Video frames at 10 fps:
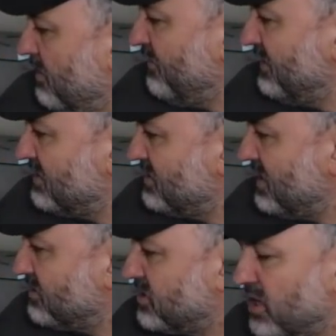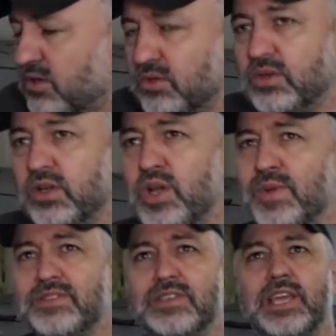think that's it. So who
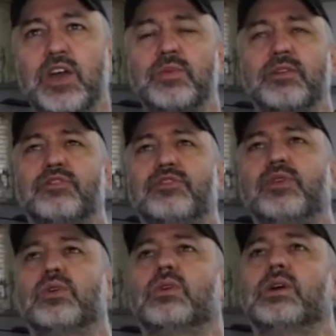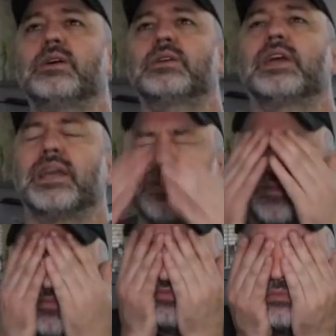is this helmet for? Okay,
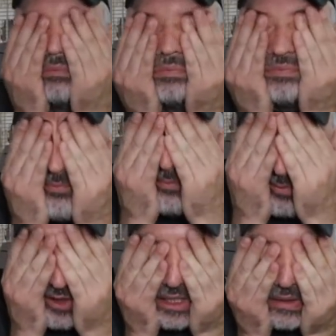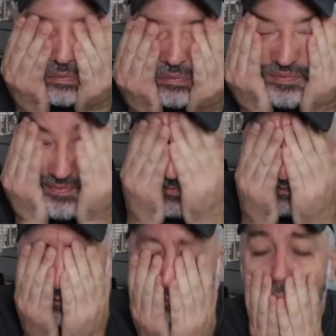now
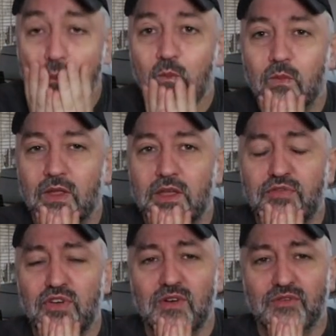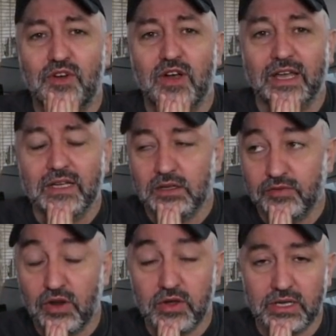if you're a
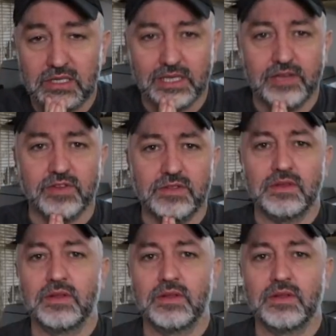vlogger even,